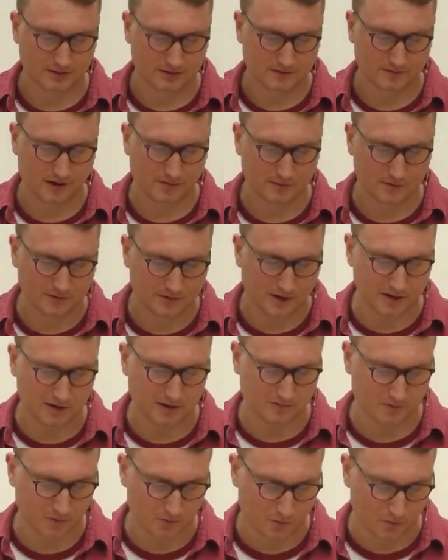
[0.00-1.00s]
Father, we thank
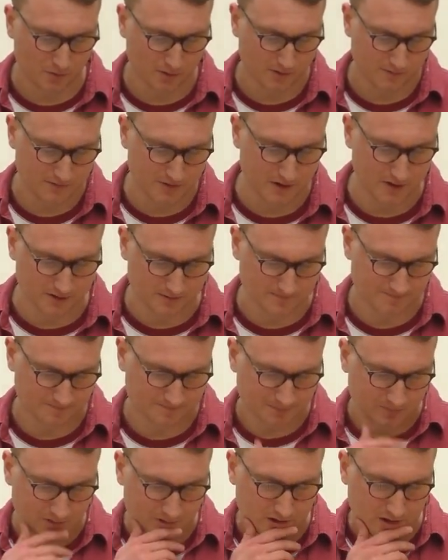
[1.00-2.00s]
you for all that you've done.
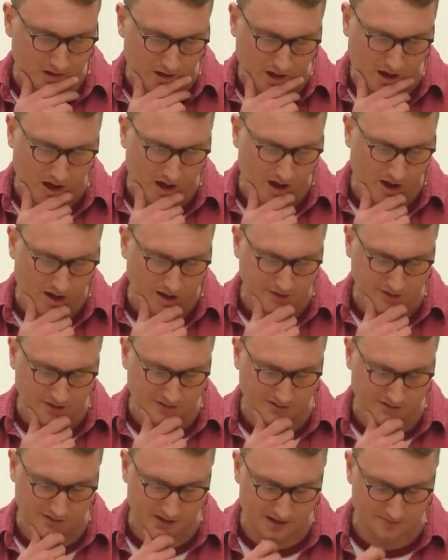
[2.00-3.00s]
In
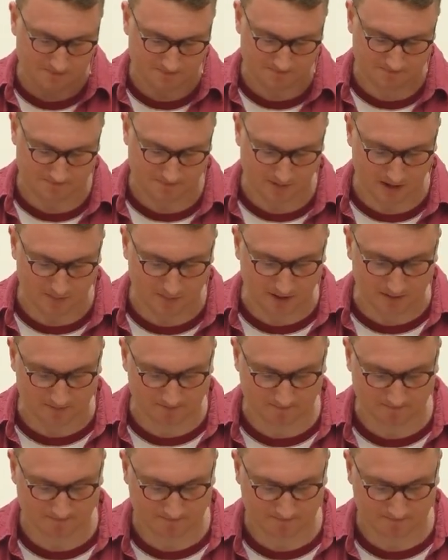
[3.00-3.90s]
Jesus' name, amen.